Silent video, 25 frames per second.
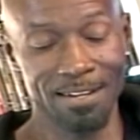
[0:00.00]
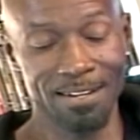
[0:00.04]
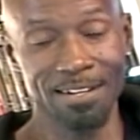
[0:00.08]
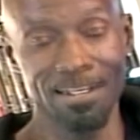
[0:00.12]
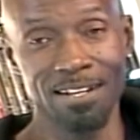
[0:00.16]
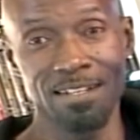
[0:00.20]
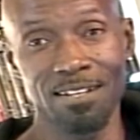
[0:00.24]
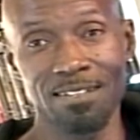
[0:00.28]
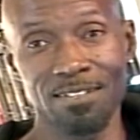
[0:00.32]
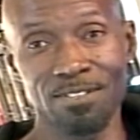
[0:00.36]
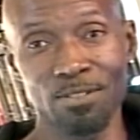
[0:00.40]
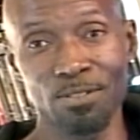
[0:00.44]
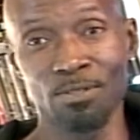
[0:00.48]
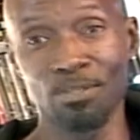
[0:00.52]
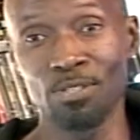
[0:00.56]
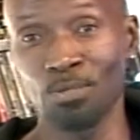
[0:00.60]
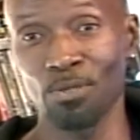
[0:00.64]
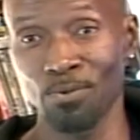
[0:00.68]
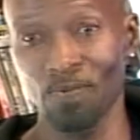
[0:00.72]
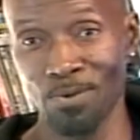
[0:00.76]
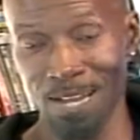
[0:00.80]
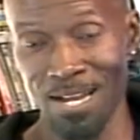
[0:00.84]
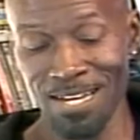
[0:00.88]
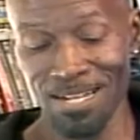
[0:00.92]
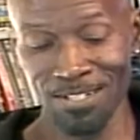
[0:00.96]
So
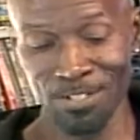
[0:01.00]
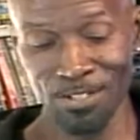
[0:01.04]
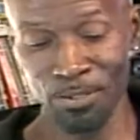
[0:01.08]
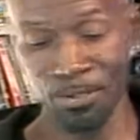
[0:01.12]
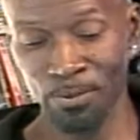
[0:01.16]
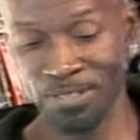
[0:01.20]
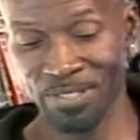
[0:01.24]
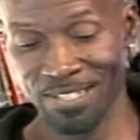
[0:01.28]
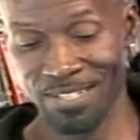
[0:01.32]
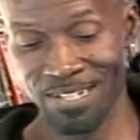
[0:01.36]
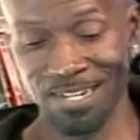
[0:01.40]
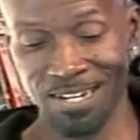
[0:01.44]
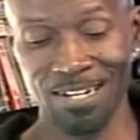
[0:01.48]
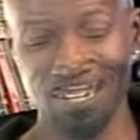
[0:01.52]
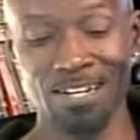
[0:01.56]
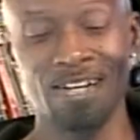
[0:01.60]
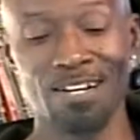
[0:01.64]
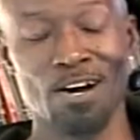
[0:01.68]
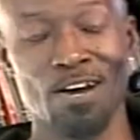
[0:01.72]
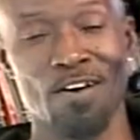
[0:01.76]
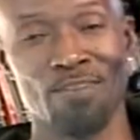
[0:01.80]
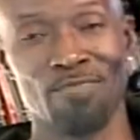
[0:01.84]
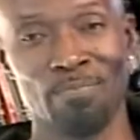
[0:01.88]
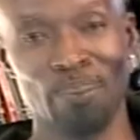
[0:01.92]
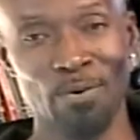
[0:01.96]
Toronto is the
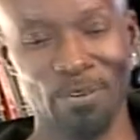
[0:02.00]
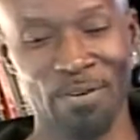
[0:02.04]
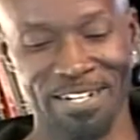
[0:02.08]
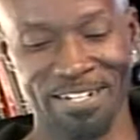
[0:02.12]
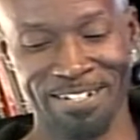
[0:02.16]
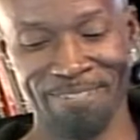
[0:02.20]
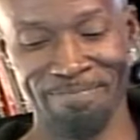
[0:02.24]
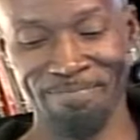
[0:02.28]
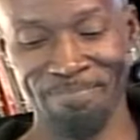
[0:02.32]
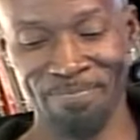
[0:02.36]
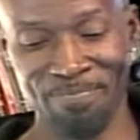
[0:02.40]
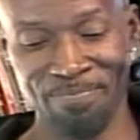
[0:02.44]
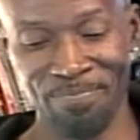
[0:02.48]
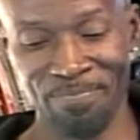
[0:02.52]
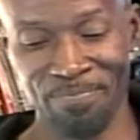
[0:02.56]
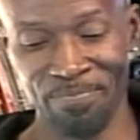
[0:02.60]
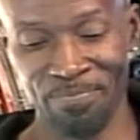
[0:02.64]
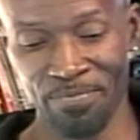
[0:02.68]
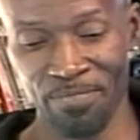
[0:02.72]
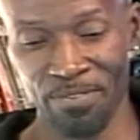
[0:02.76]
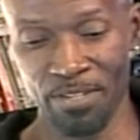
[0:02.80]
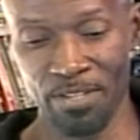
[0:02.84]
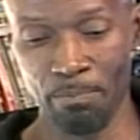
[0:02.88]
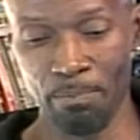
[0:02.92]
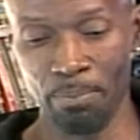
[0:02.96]
cutoff point.
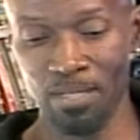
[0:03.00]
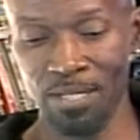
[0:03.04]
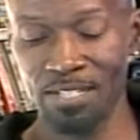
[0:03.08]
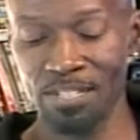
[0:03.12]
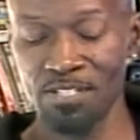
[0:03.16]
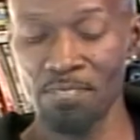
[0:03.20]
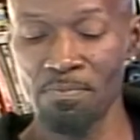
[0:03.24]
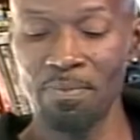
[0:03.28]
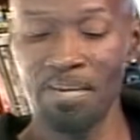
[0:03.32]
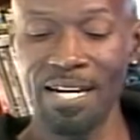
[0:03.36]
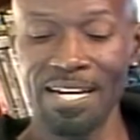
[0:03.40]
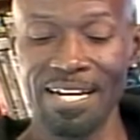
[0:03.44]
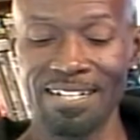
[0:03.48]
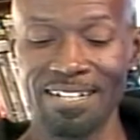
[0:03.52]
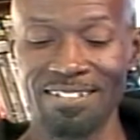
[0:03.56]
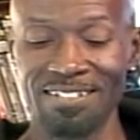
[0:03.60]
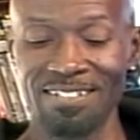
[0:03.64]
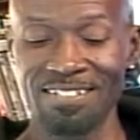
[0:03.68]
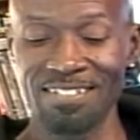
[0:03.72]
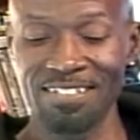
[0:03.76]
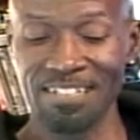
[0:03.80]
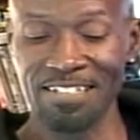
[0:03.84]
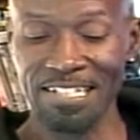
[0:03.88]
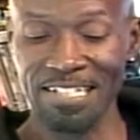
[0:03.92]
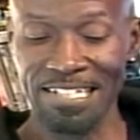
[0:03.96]
The plus minus
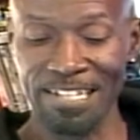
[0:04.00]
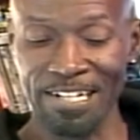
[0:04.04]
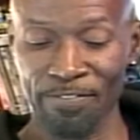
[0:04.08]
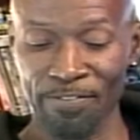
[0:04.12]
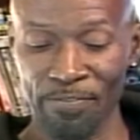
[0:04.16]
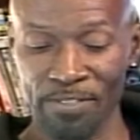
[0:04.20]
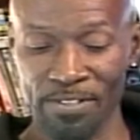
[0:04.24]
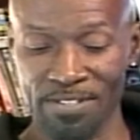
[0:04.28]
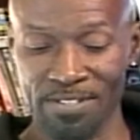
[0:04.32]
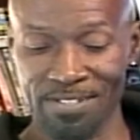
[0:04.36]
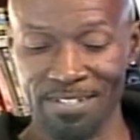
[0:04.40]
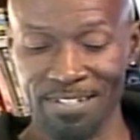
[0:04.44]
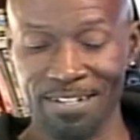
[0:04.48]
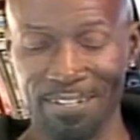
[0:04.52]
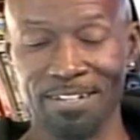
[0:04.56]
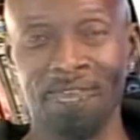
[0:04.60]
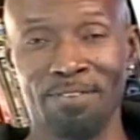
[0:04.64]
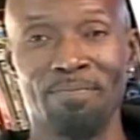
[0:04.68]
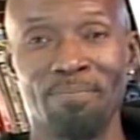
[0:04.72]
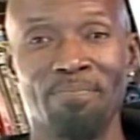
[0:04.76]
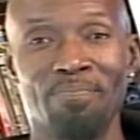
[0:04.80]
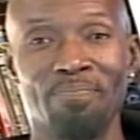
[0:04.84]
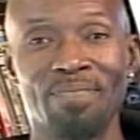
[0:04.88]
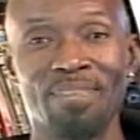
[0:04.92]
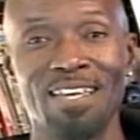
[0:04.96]
is in the difference there.
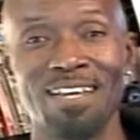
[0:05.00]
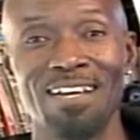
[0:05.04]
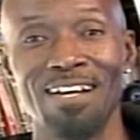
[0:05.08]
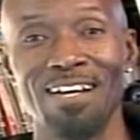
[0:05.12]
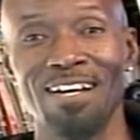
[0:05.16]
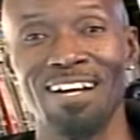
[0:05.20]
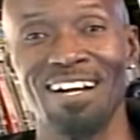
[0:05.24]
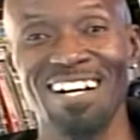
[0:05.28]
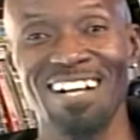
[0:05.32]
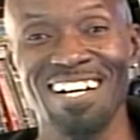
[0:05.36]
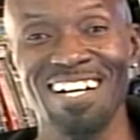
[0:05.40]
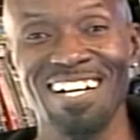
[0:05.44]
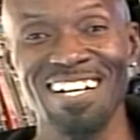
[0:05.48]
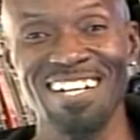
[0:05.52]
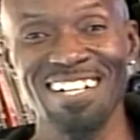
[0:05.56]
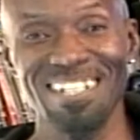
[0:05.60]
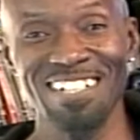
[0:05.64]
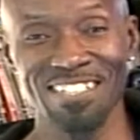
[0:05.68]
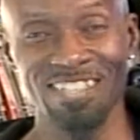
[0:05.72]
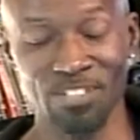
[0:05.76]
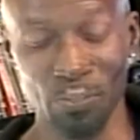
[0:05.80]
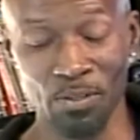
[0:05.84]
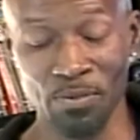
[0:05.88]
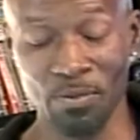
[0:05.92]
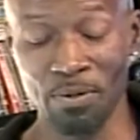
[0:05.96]

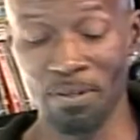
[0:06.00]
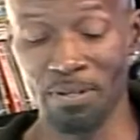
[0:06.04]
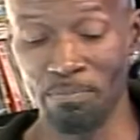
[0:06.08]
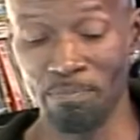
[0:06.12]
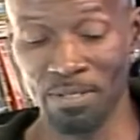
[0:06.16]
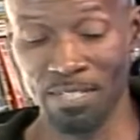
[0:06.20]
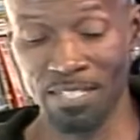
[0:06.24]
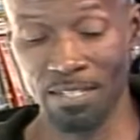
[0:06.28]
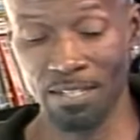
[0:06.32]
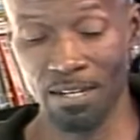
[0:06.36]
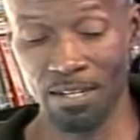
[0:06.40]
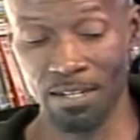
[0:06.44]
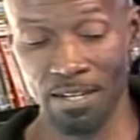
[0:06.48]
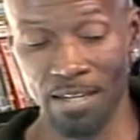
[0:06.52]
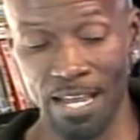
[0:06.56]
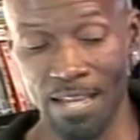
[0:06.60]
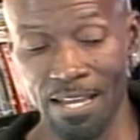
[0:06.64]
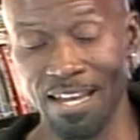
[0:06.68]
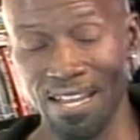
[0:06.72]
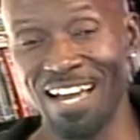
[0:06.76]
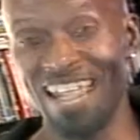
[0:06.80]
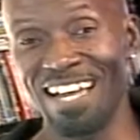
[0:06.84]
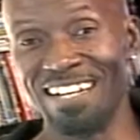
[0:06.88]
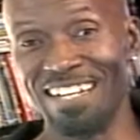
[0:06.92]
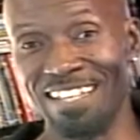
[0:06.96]
So
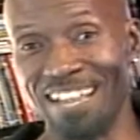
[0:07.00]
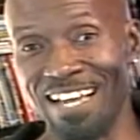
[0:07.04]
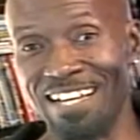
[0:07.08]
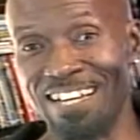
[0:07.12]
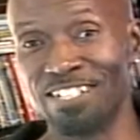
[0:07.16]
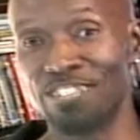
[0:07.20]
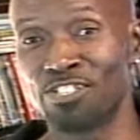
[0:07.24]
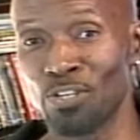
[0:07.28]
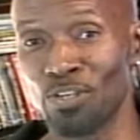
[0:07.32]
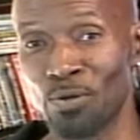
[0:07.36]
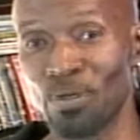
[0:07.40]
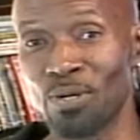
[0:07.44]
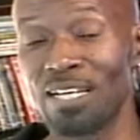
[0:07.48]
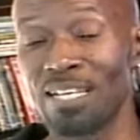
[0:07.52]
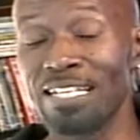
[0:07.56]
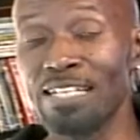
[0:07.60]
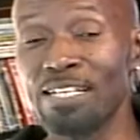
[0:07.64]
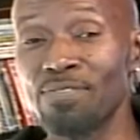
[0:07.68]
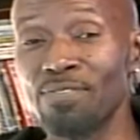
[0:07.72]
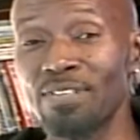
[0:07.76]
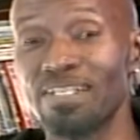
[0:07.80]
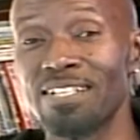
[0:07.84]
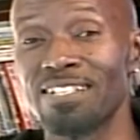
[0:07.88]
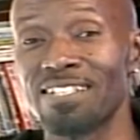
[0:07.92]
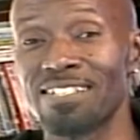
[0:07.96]
and so
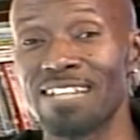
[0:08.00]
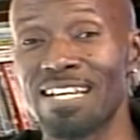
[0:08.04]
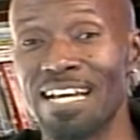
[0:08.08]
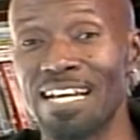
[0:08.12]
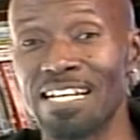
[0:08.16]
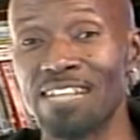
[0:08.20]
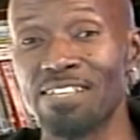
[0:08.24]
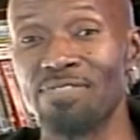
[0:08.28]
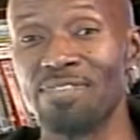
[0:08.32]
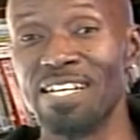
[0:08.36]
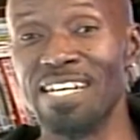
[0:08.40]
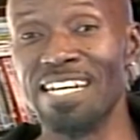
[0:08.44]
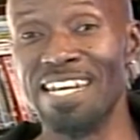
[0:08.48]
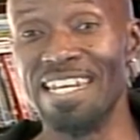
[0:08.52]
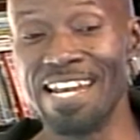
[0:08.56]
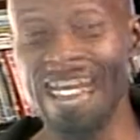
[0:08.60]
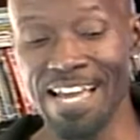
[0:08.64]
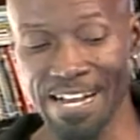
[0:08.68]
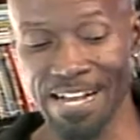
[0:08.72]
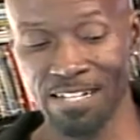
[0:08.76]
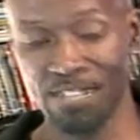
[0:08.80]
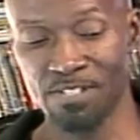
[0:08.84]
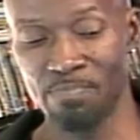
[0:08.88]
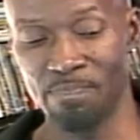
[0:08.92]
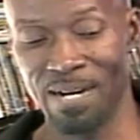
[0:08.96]
Cleveland is not even
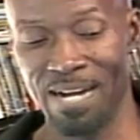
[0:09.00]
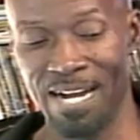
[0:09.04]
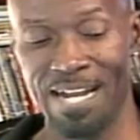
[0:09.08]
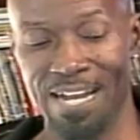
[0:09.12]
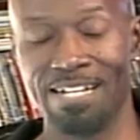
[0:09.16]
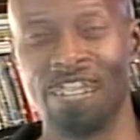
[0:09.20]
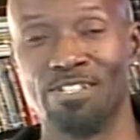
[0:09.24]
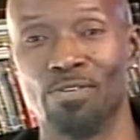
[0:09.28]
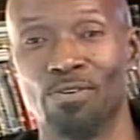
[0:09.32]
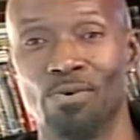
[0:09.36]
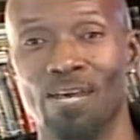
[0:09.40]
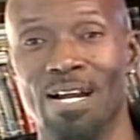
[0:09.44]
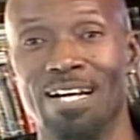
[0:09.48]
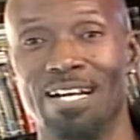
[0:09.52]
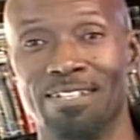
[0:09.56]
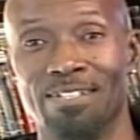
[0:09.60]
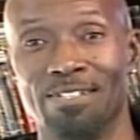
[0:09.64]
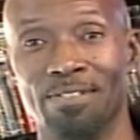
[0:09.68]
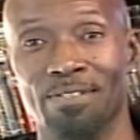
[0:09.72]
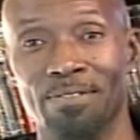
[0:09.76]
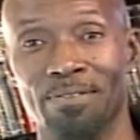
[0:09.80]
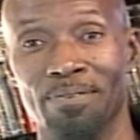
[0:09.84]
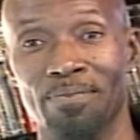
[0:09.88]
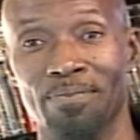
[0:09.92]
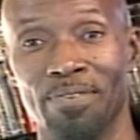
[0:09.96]
next behind
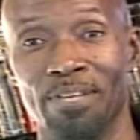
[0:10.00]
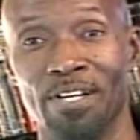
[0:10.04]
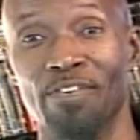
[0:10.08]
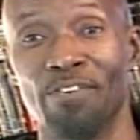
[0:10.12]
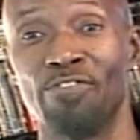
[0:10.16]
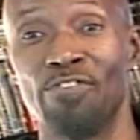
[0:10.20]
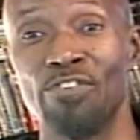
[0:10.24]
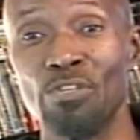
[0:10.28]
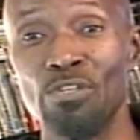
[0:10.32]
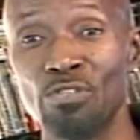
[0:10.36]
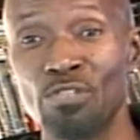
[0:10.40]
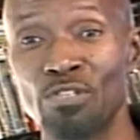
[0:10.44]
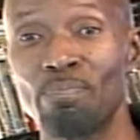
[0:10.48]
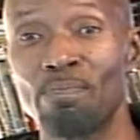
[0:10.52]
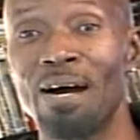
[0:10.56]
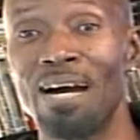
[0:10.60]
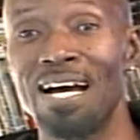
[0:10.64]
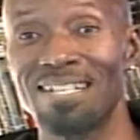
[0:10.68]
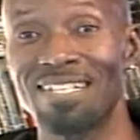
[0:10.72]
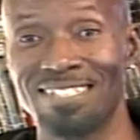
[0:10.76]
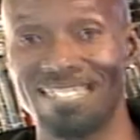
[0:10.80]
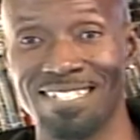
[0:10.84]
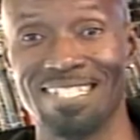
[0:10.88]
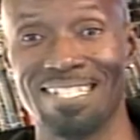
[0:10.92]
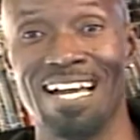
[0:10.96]
Toronto. They're a few
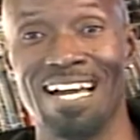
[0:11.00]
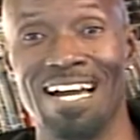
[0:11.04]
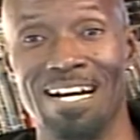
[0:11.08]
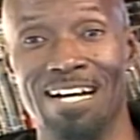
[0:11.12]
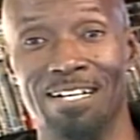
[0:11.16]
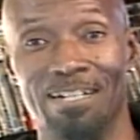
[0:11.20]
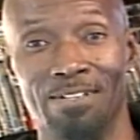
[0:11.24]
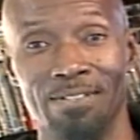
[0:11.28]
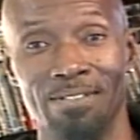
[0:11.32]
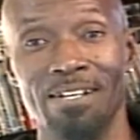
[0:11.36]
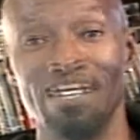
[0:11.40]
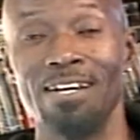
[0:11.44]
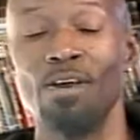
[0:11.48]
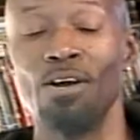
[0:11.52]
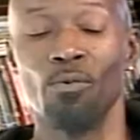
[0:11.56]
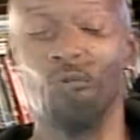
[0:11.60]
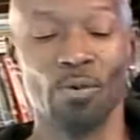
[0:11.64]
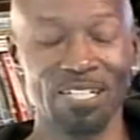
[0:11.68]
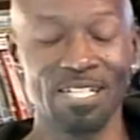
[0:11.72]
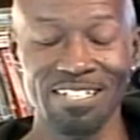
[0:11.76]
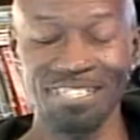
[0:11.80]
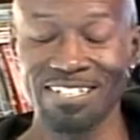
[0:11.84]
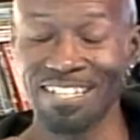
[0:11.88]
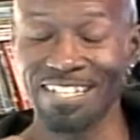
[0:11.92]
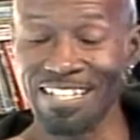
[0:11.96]
spots down,
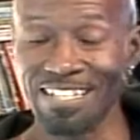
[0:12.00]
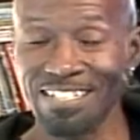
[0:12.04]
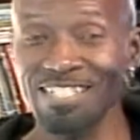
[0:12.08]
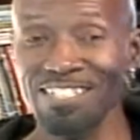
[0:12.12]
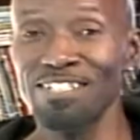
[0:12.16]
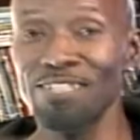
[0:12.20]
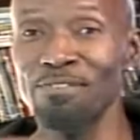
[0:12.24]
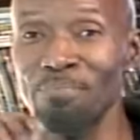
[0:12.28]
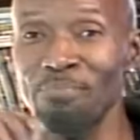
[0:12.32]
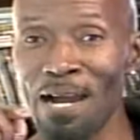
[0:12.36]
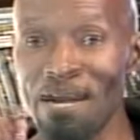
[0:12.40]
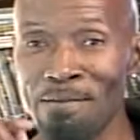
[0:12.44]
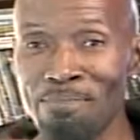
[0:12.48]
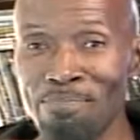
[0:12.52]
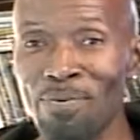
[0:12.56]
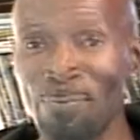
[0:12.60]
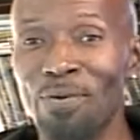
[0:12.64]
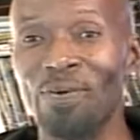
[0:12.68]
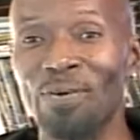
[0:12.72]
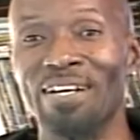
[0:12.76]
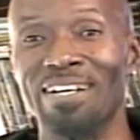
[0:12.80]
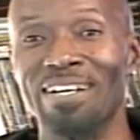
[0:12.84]
which gets to my point.